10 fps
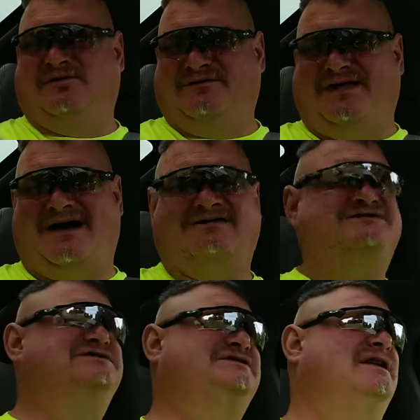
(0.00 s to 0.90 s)

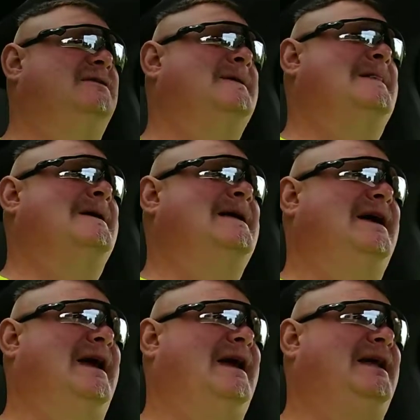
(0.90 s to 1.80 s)
flowers or so.
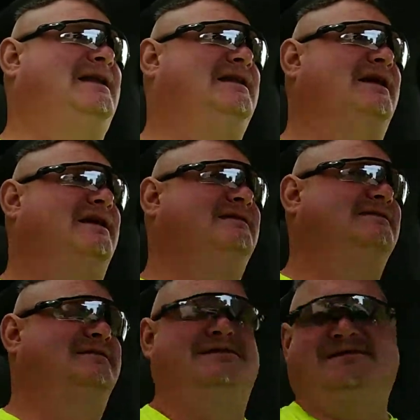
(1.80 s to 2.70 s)
And
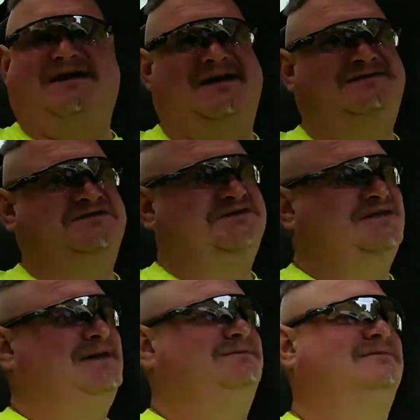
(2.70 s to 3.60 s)
you guys just
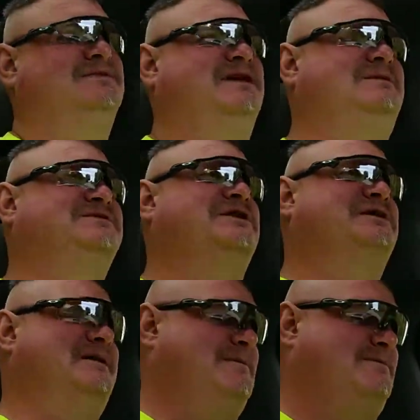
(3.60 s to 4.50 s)
keep
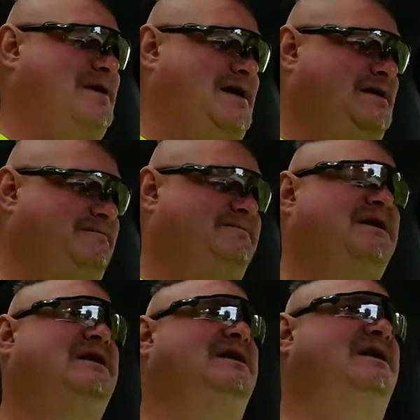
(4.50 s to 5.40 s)
showing up and buying them,
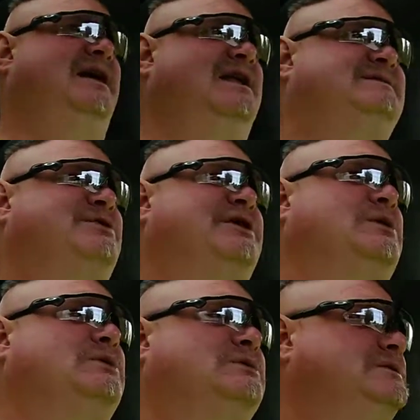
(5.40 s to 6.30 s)
and it's pretty
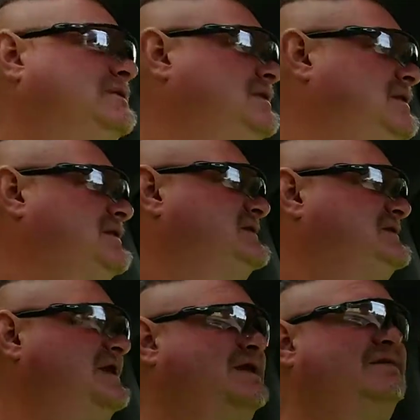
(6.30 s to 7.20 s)
cool.
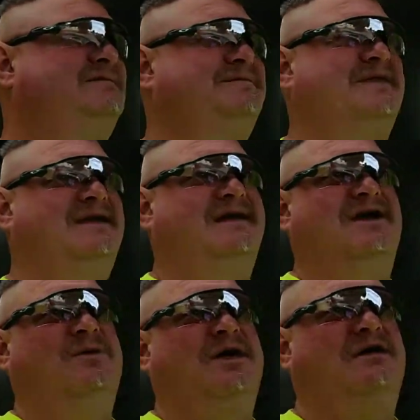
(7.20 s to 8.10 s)
So
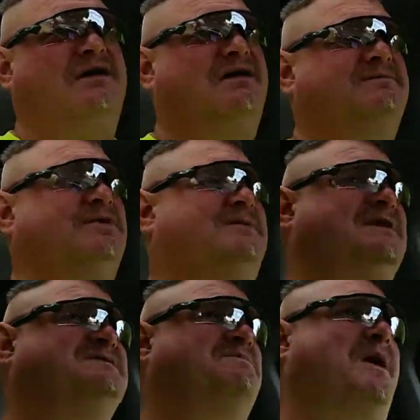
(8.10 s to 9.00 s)
here we are, pretty
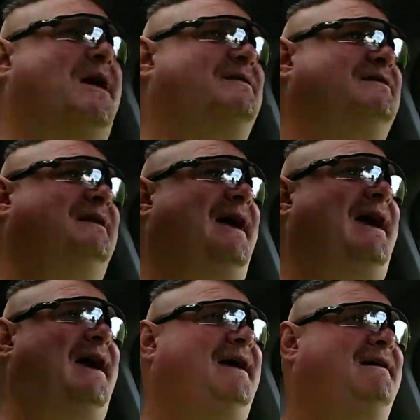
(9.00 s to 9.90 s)
much modern
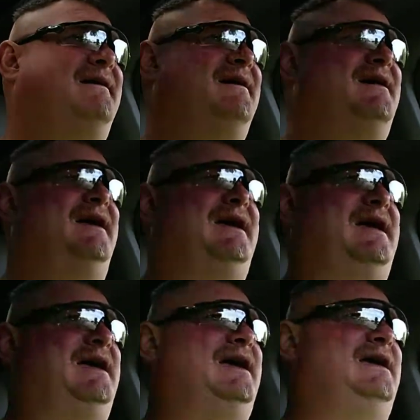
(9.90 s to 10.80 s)
day,
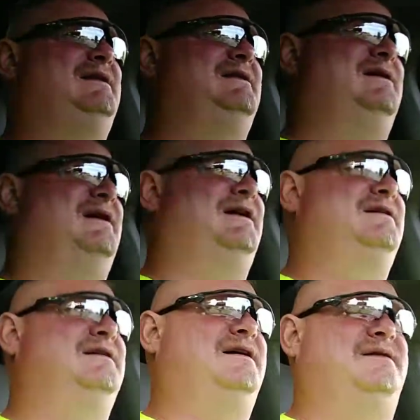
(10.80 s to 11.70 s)
and
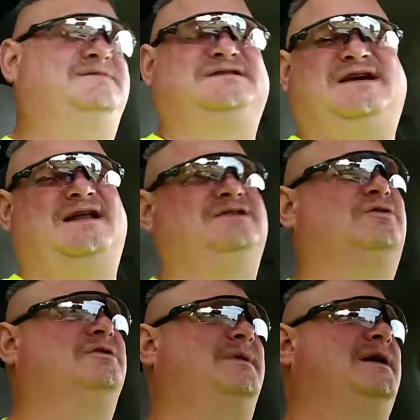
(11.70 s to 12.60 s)
I'm just kind of
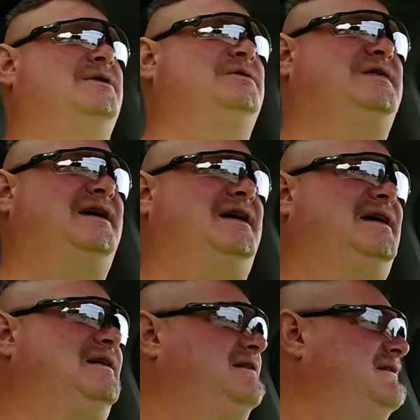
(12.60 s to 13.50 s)
doing my own
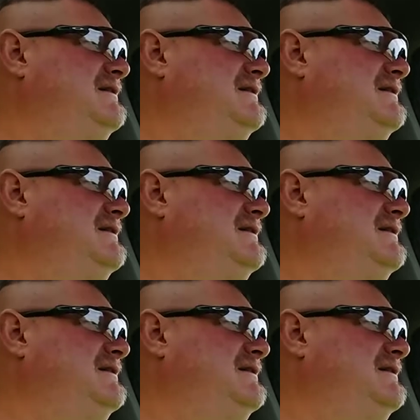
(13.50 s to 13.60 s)
thing,